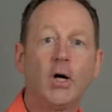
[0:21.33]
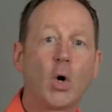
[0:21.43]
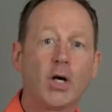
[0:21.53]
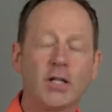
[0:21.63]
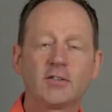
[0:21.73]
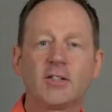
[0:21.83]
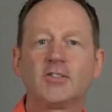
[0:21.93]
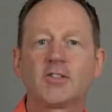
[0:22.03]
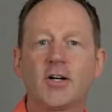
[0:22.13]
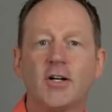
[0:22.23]
All right, let's
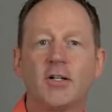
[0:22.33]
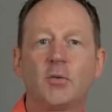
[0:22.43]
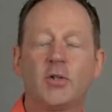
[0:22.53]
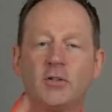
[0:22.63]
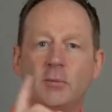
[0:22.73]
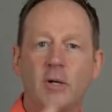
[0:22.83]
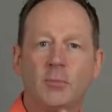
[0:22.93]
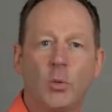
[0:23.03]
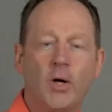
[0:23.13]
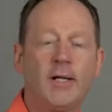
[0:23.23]
get started with tip
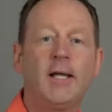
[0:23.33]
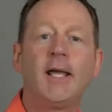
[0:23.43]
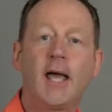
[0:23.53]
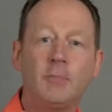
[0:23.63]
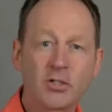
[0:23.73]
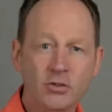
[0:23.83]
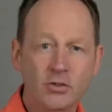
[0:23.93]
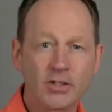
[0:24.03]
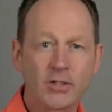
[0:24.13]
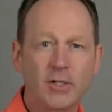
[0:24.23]
number 1, and make sure
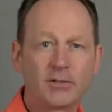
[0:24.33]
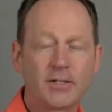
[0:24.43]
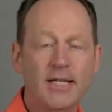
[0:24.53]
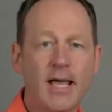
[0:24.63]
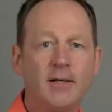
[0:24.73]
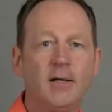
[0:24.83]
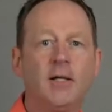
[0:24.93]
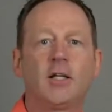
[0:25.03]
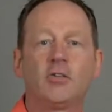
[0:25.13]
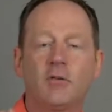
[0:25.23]
you stick around to the end
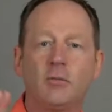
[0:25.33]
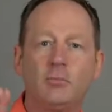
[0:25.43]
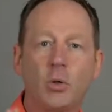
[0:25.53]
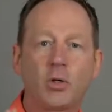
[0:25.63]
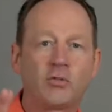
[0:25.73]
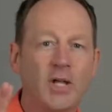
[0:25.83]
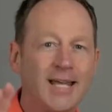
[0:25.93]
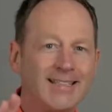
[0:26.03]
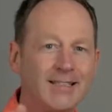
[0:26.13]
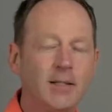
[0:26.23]
because I have a bonus
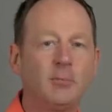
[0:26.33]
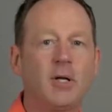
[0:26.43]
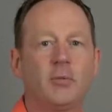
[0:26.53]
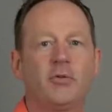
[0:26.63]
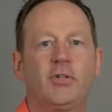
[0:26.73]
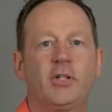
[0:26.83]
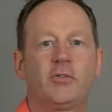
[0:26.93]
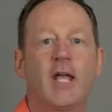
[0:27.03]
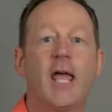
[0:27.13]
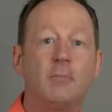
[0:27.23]
tip number
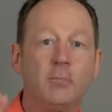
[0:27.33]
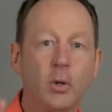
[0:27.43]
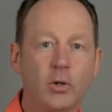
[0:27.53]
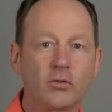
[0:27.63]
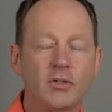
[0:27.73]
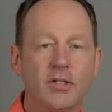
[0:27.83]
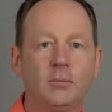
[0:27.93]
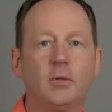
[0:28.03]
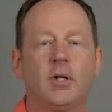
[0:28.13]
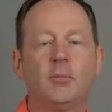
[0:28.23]
6 and bonus
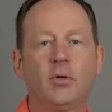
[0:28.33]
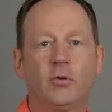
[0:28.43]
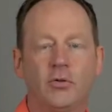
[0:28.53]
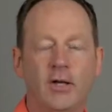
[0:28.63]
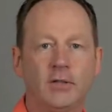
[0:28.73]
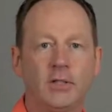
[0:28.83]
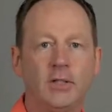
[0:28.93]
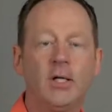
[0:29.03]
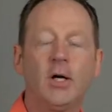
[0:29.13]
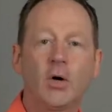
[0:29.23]
tip number 7.
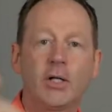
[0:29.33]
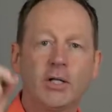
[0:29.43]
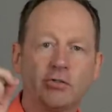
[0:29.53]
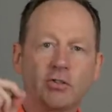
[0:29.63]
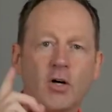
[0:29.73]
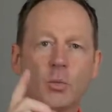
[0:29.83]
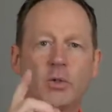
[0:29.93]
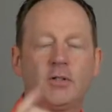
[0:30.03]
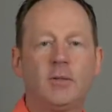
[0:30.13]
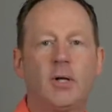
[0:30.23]
All right, let's start
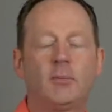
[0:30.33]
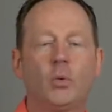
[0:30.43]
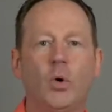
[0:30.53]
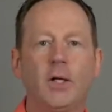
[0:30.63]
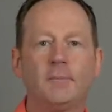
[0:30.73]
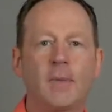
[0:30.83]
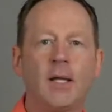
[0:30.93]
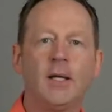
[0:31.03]
with tip number 1.